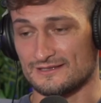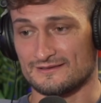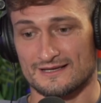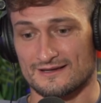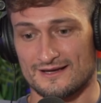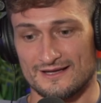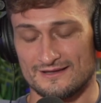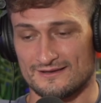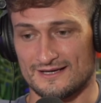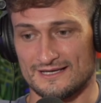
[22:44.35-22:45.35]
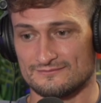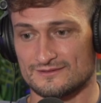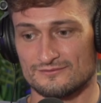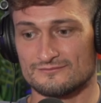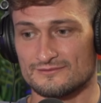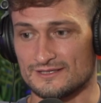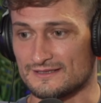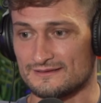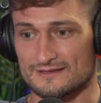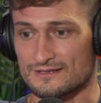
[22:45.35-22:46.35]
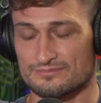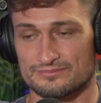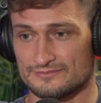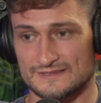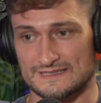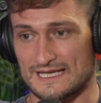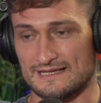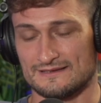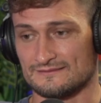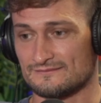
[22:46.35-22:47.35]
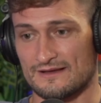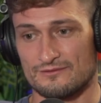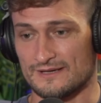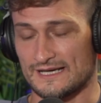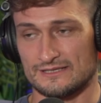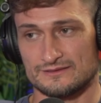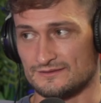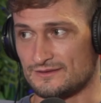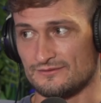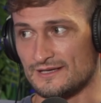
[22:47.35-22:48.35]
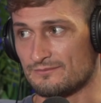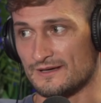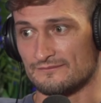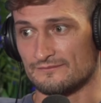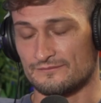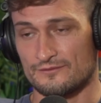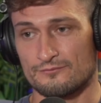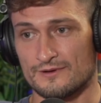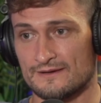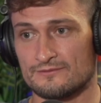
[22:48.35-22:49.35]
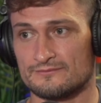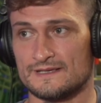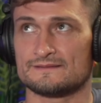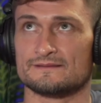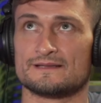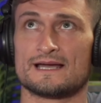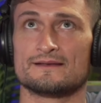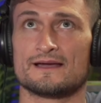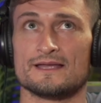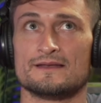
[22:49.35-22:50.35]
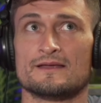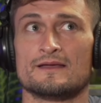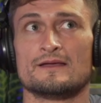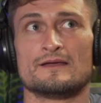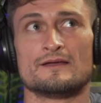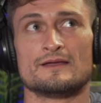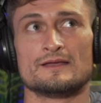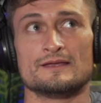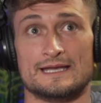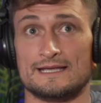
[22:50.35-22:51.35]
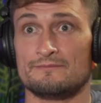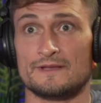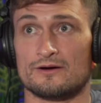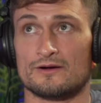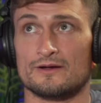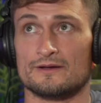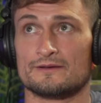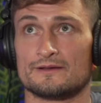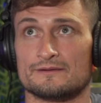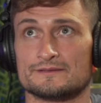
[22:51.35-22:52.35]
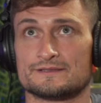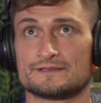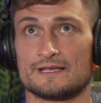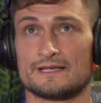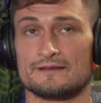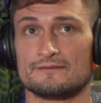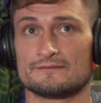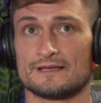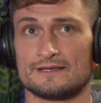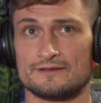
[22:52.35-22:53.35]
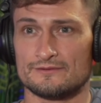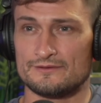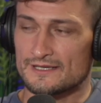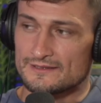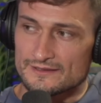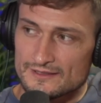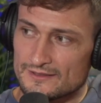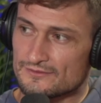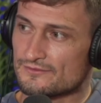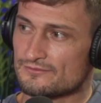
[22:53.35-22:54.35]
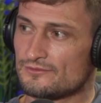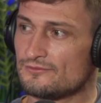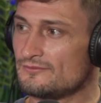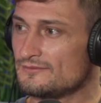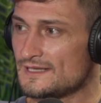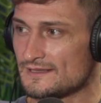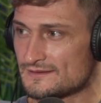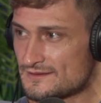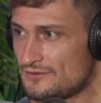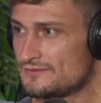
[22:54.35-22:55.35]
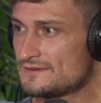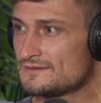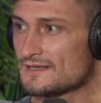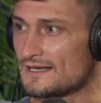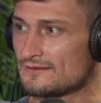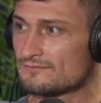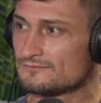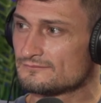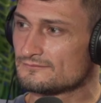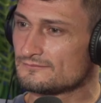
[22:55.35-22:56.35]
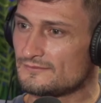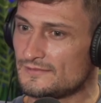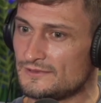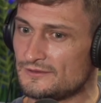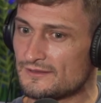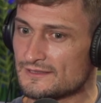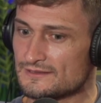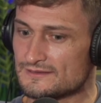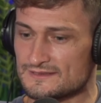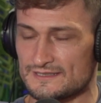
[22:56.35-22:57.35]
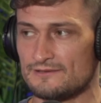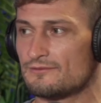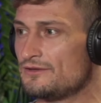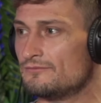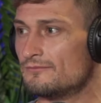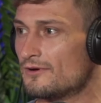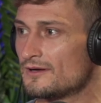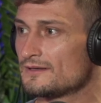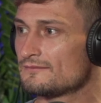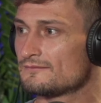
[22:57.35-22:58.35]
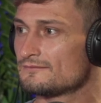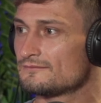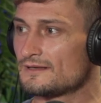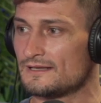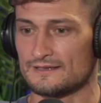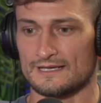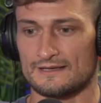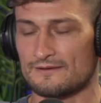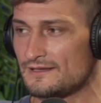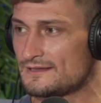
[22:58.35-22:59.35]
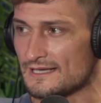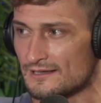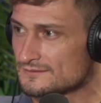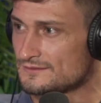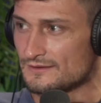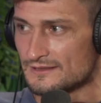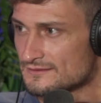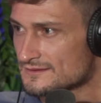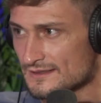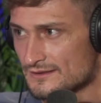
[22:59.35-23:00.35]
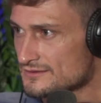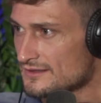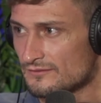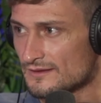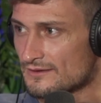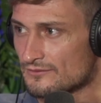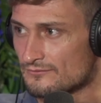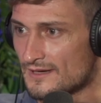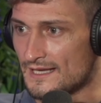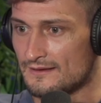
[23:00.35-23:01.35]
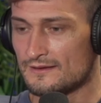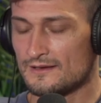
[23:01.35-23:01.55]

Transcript: Like, I, I don't really, like, say that everybody should do it, but for whatever reason, that night, it hit me hard, and I was just thinking, like, you know, you kind of cut through the excuses. Like, you can just see what you want. And, like, everything else, you can just kind of shuffle out of the way.